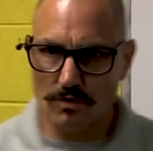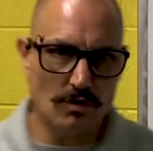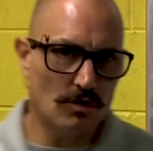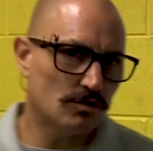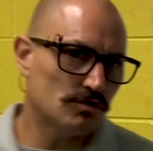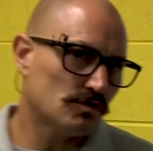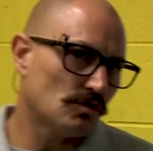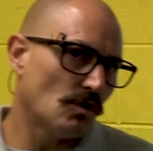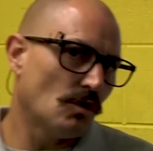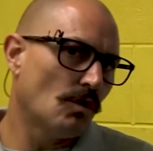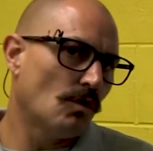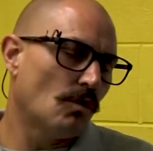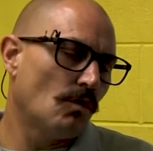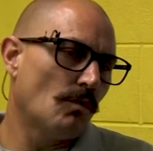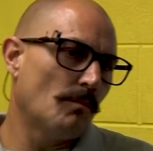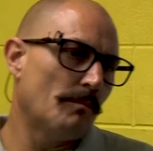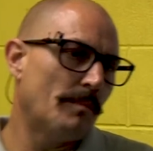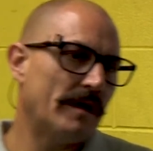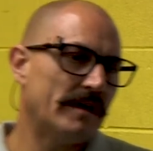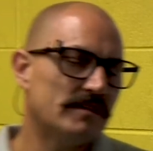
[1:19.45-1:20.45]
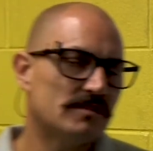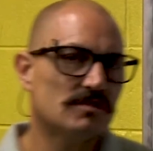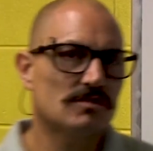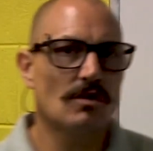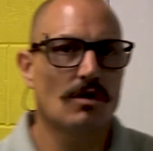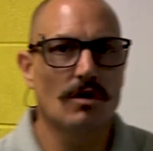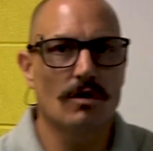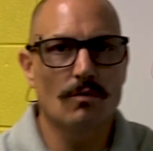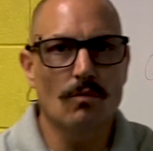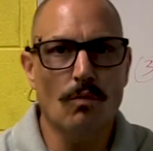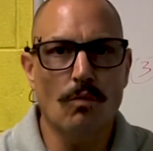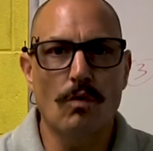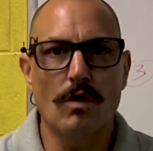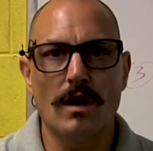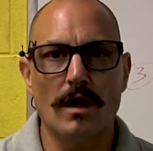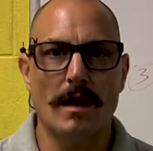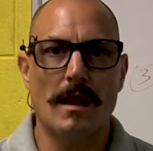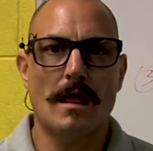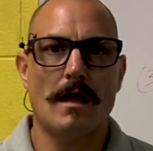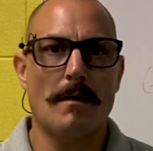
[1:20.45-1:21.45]
so based on
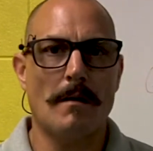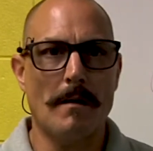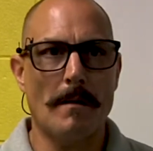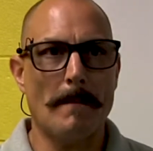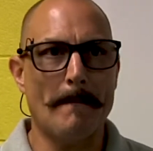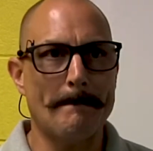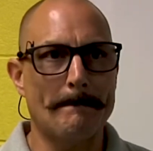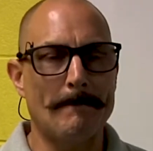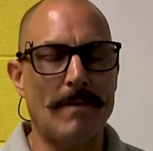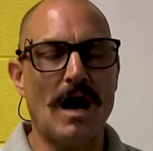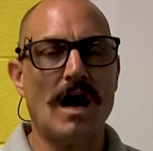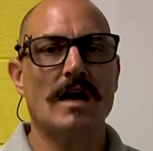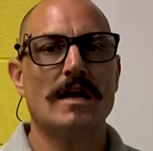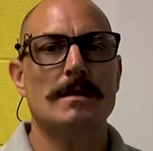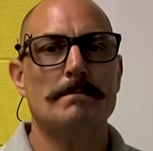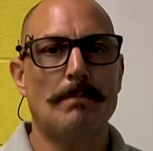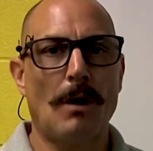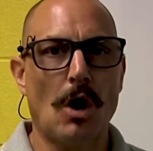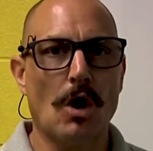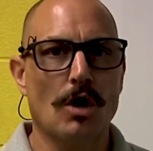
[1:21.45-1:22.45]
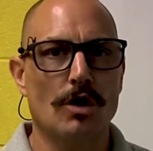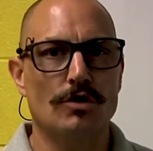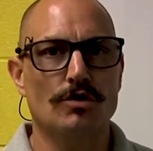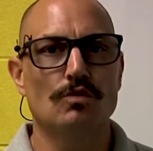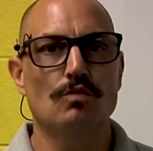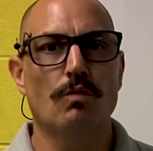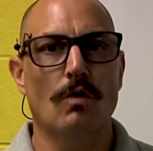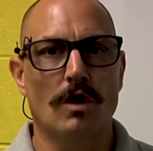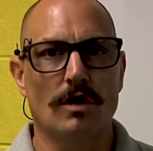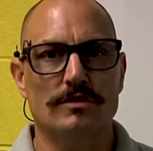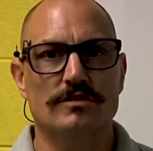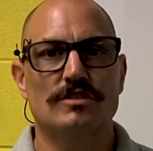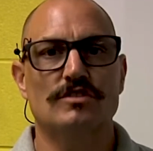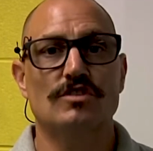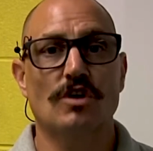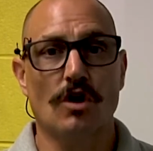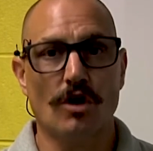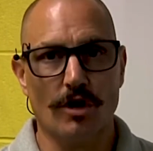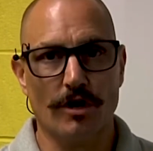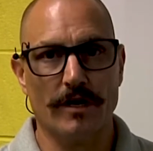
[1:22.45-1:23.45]
what body part you want to
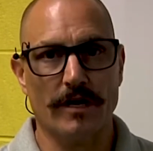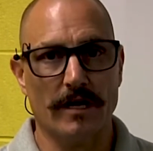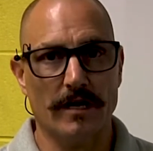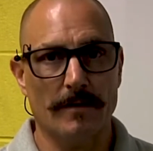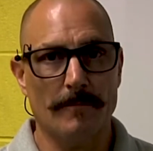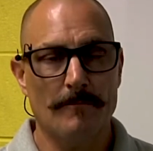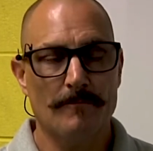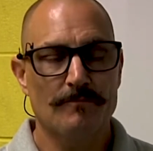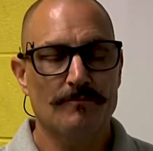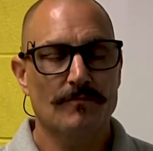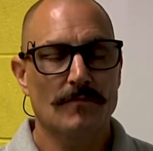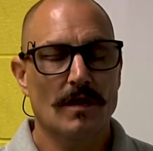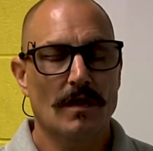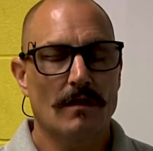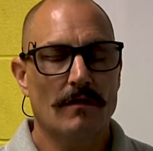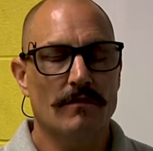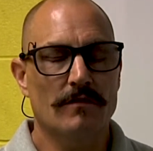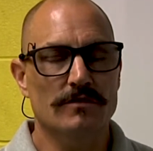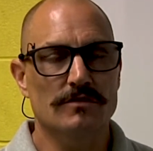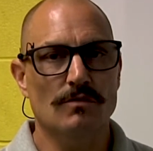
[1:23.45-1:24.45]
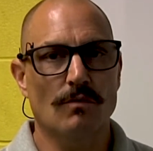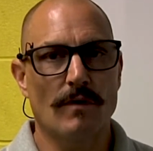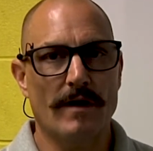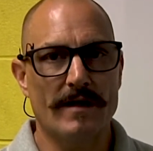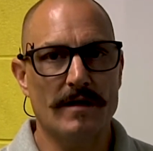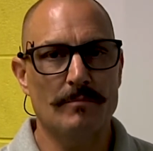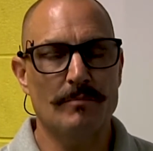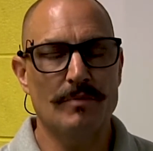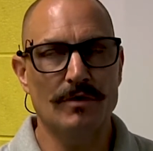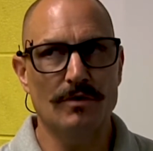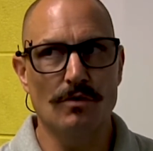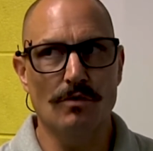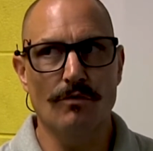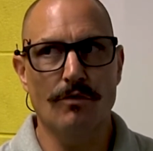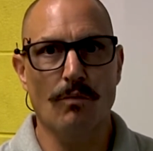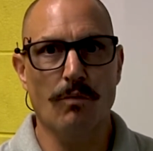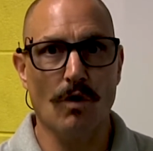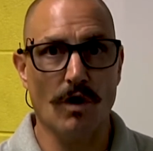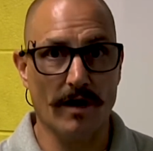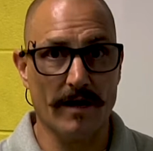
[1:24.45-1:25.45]
target, there's a way to build the
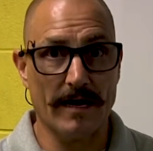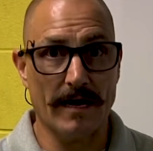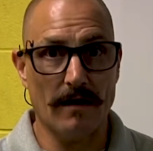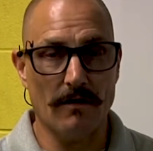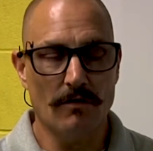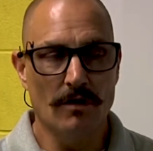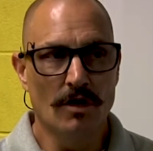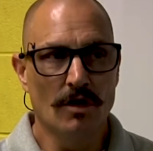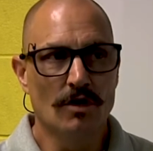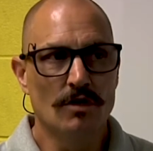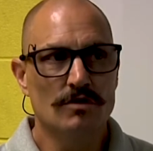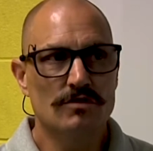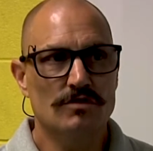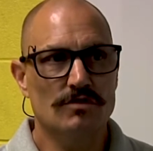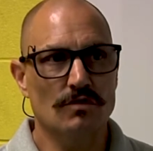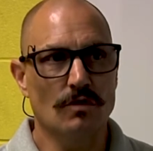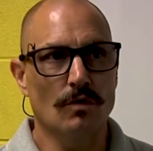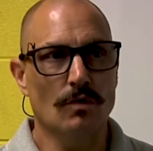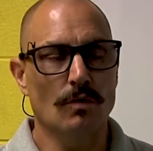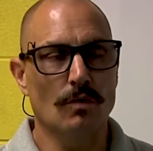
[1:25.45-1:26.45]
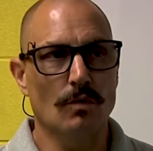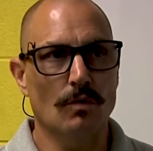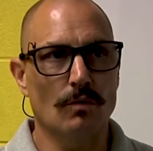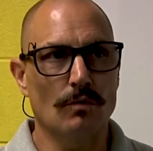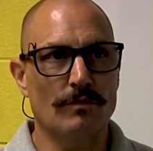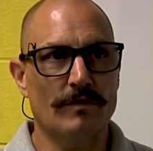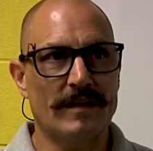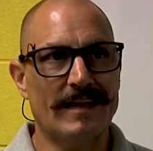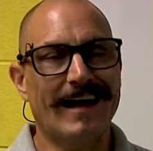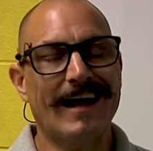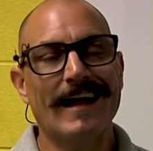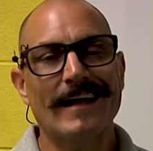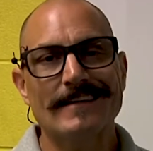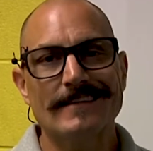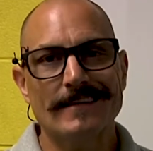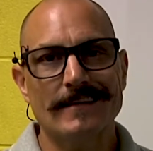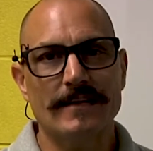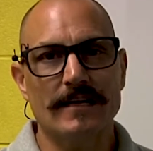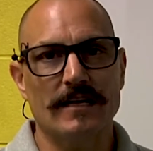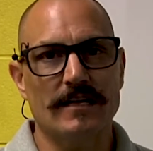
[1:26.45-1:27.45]
workout. So the
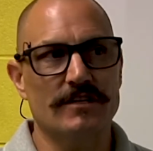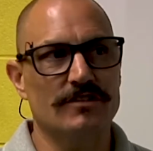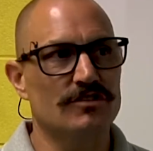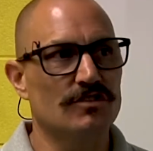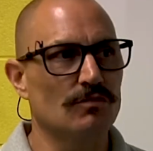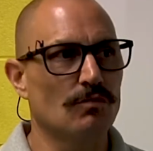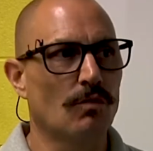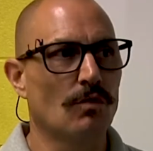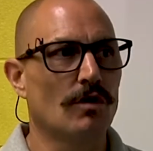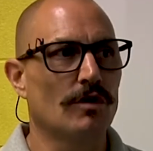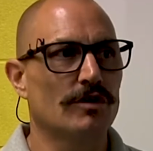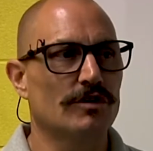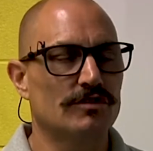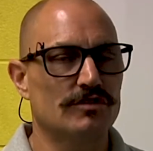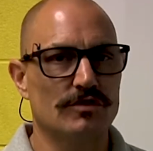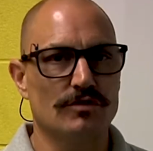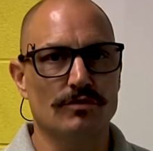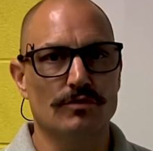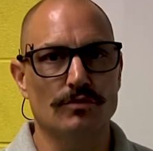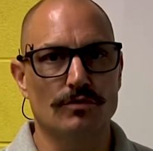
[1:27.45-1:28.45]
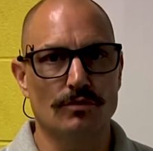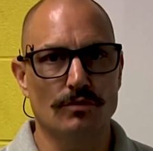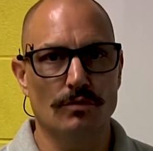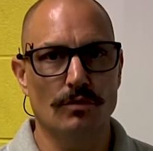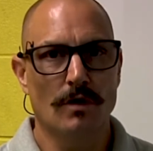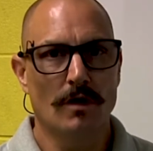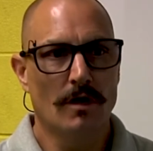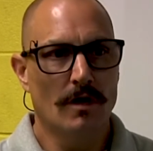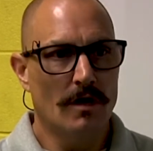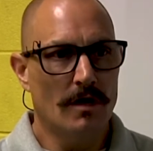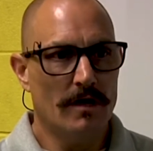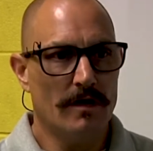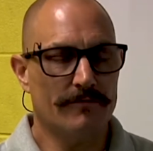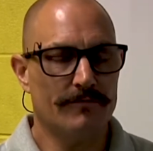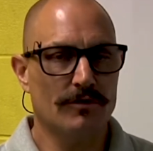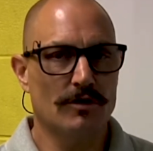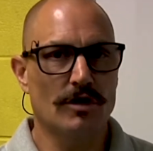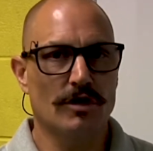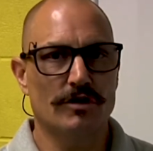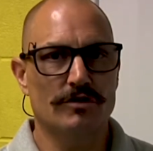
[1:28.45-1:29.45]
idea is you want to do, if you're
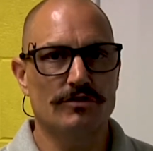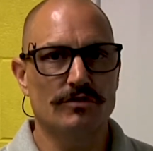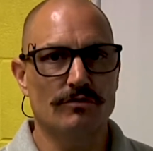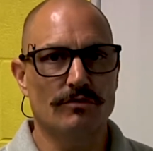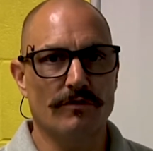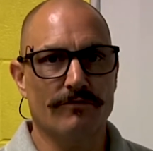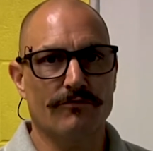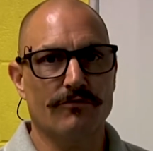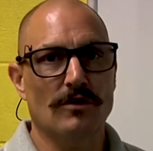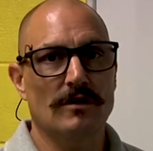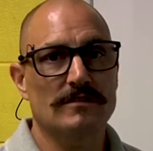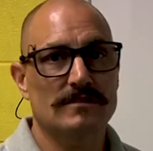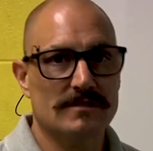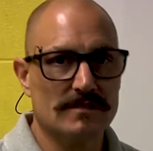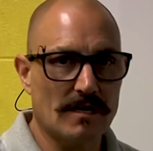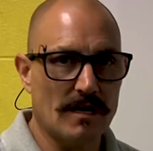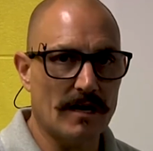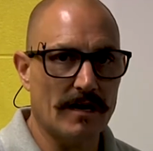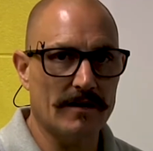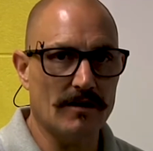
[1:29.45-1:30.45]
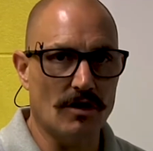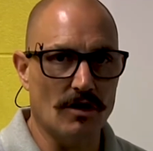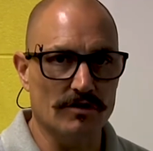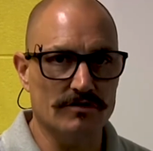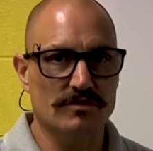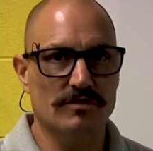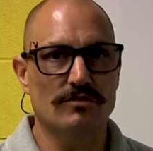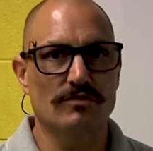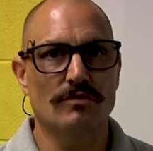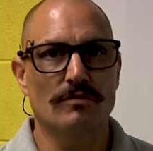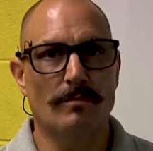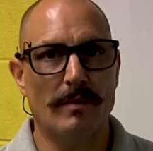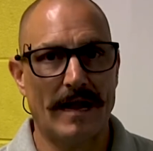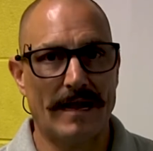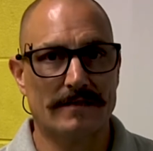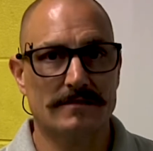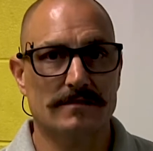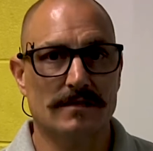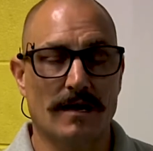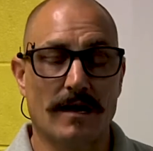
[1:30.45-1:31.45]
going to do the front side, also do the back
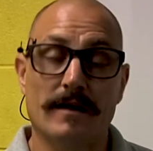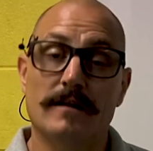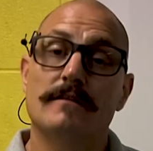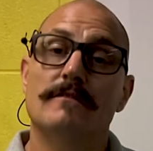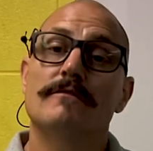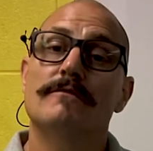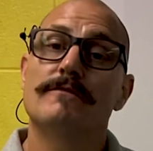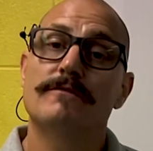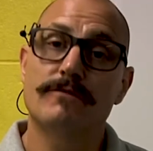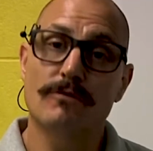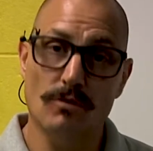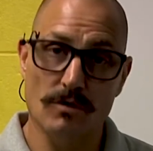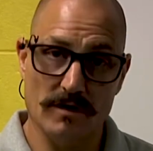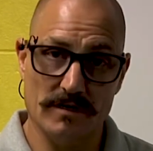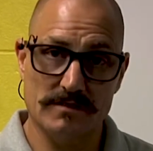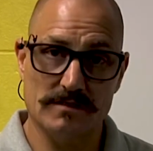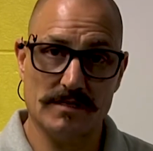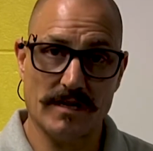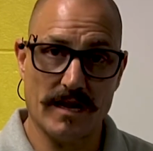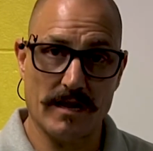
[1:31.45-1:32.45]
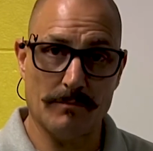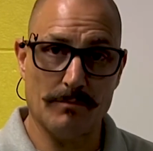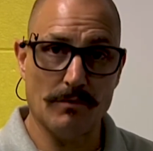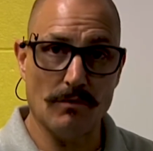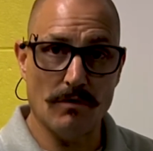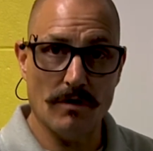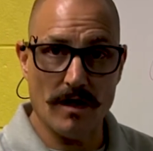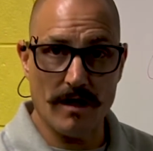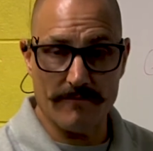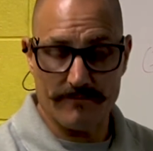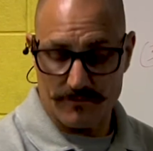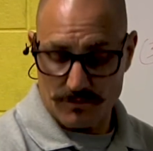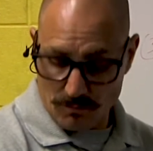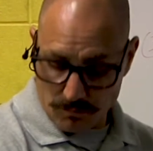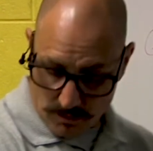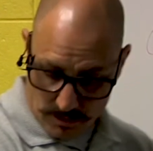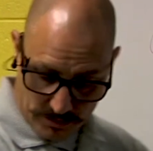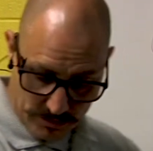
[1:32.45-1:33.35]
side. For example, if you want